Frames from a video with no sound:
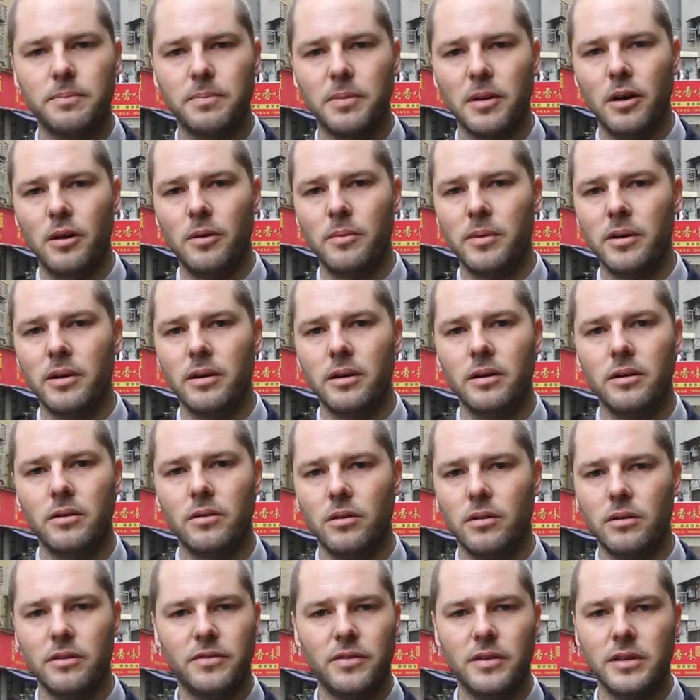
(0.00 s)
diploma,
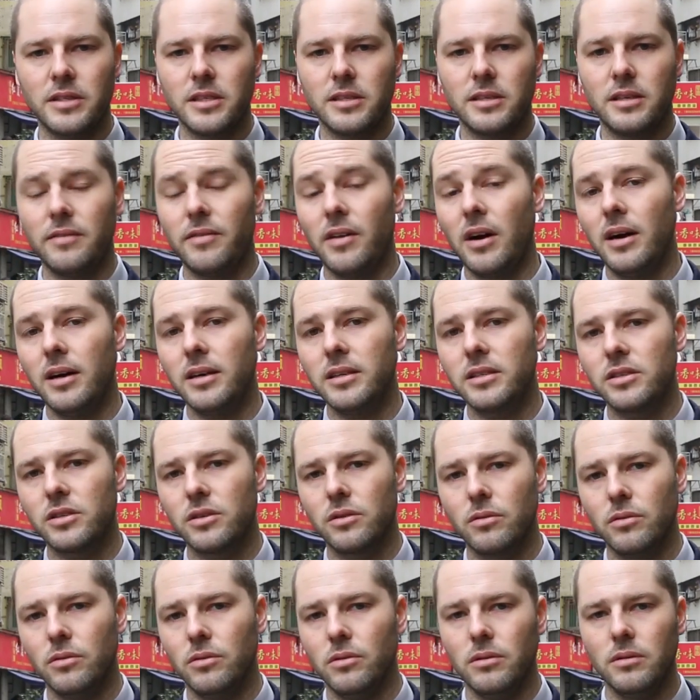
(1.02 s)
or if I just have a high
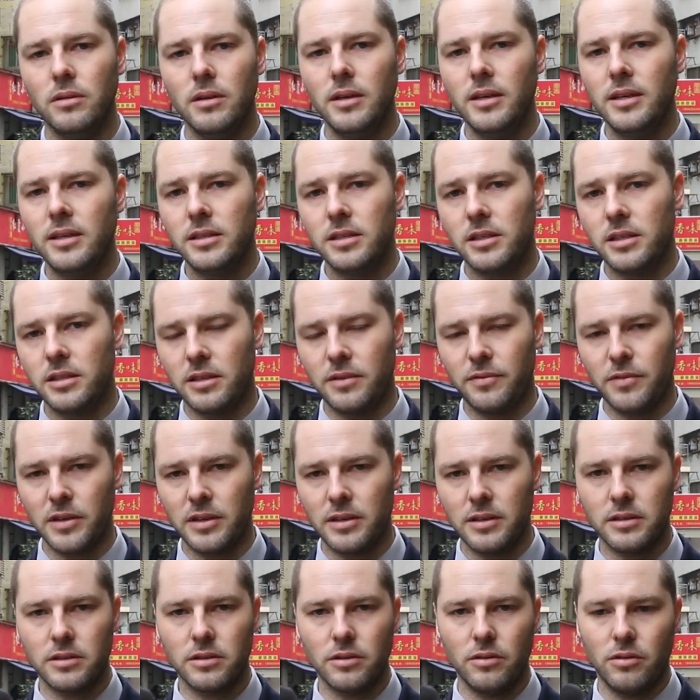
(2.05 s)
school
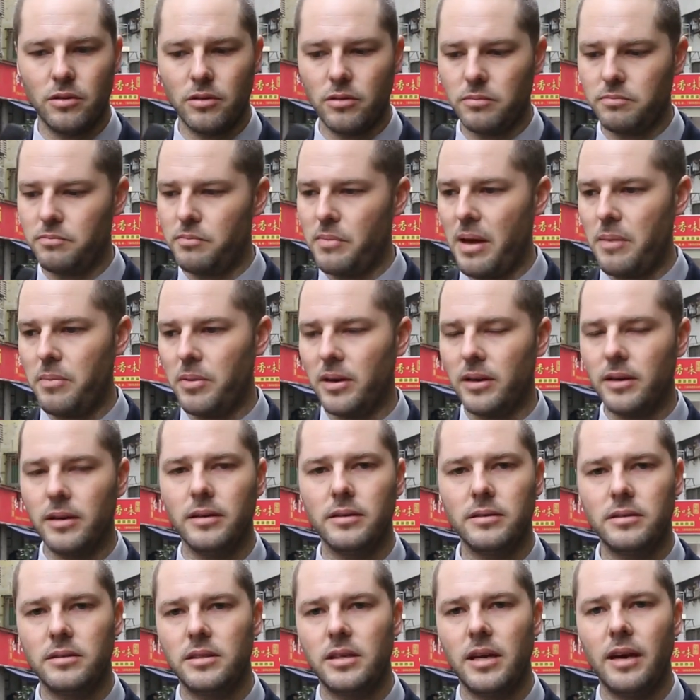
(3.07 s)
certificate, or maybe
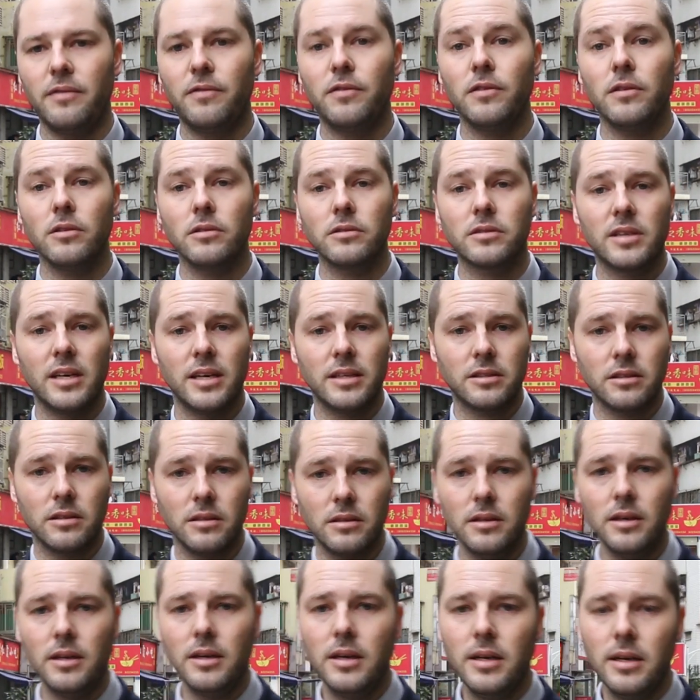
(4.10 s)
a TEFL or
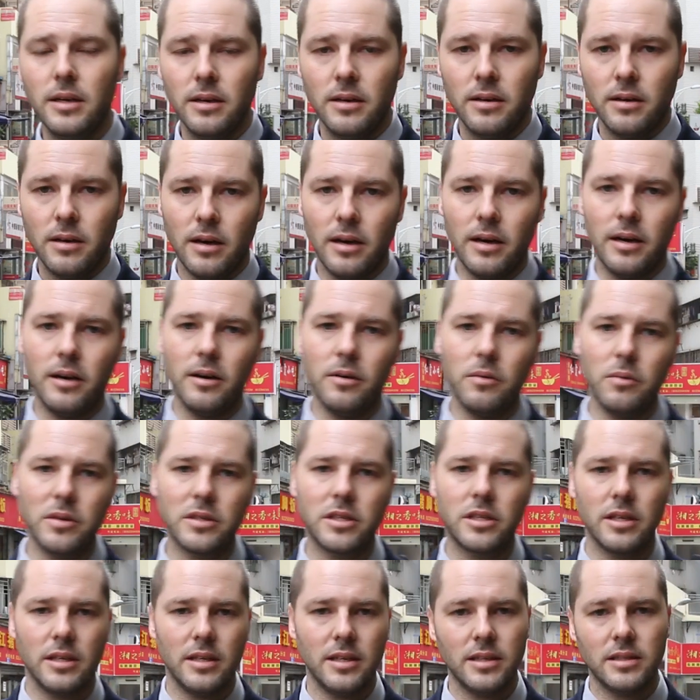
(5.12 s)
TESOL,
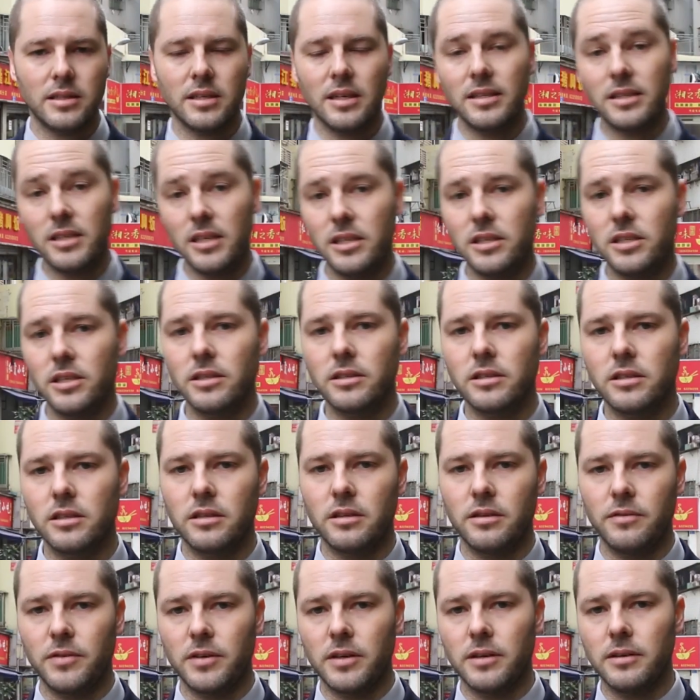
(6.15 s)
which is a teaching
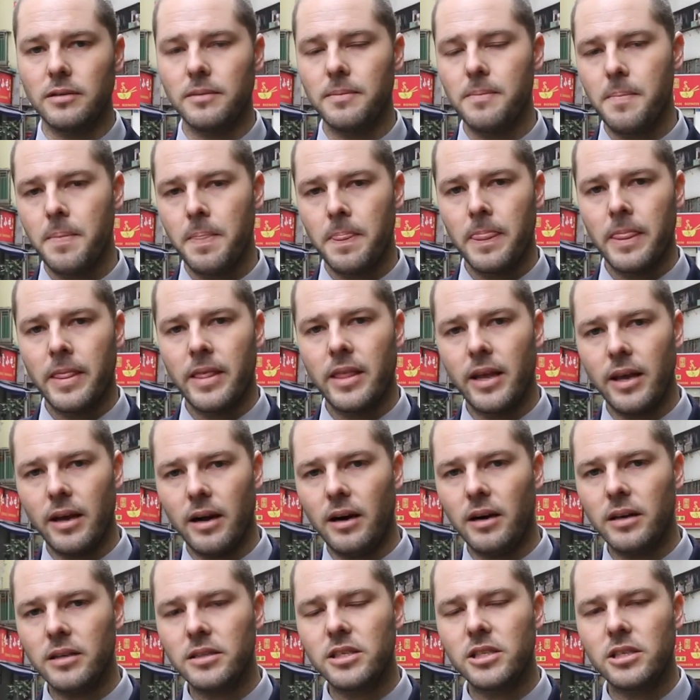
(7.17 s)
certificate. The
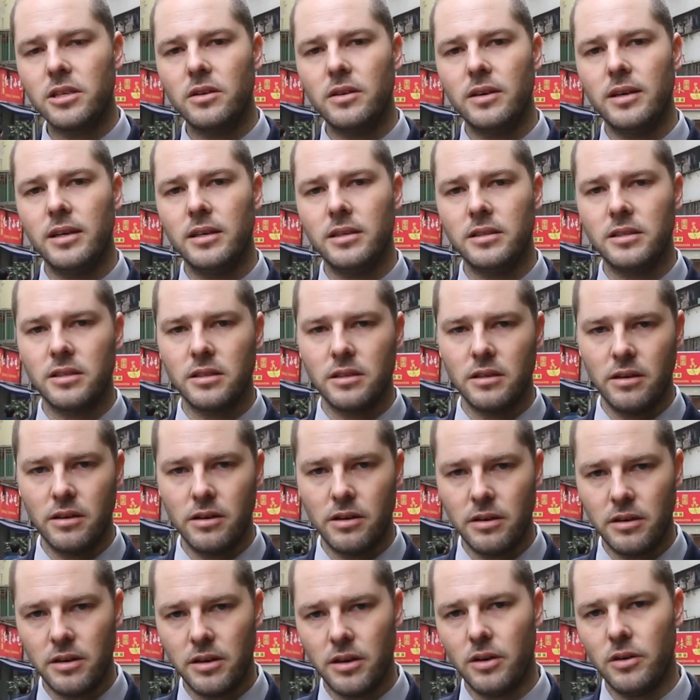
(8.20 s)
answer is
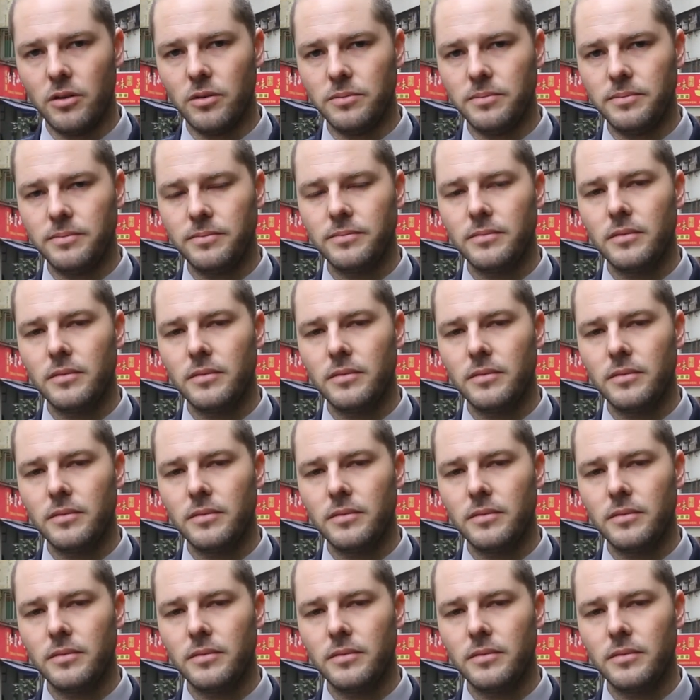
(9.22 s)
no.